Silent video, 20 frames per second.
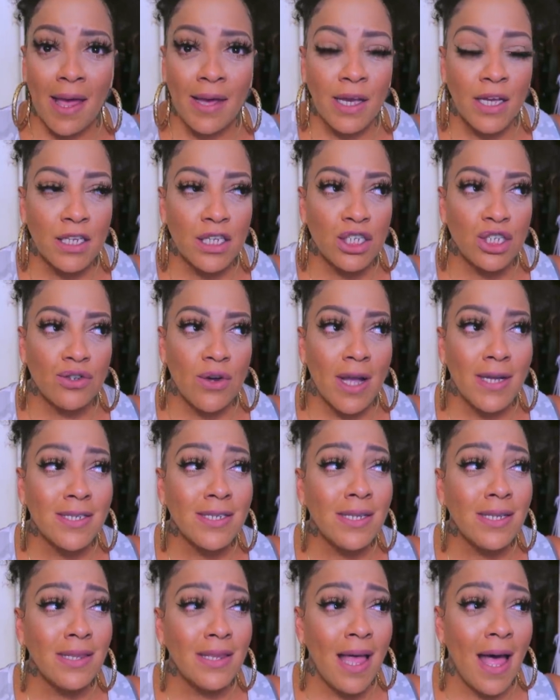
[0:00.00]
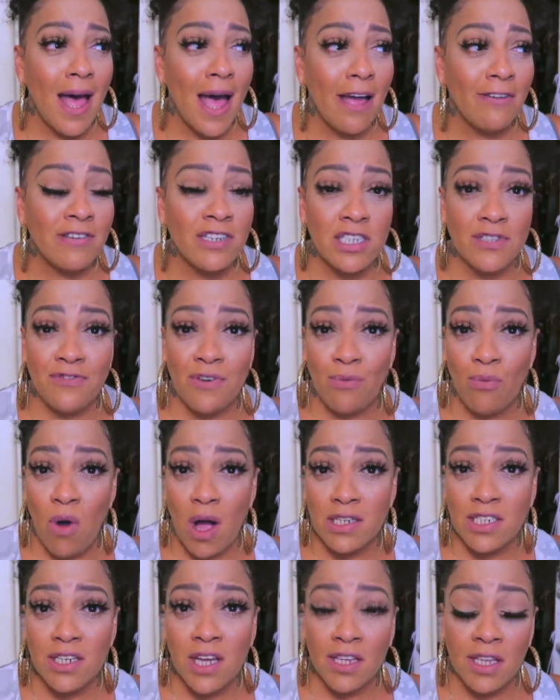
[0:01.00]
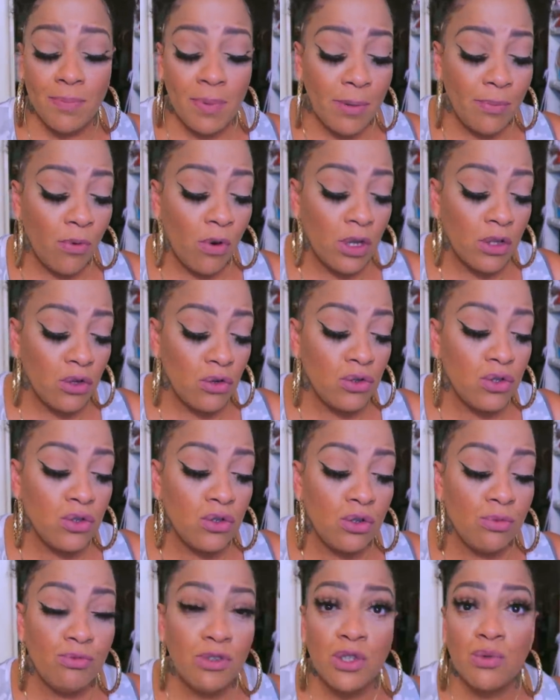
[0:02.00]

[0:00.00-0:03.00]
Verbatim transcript: I get distracted a lot just from watching other people on YouTube.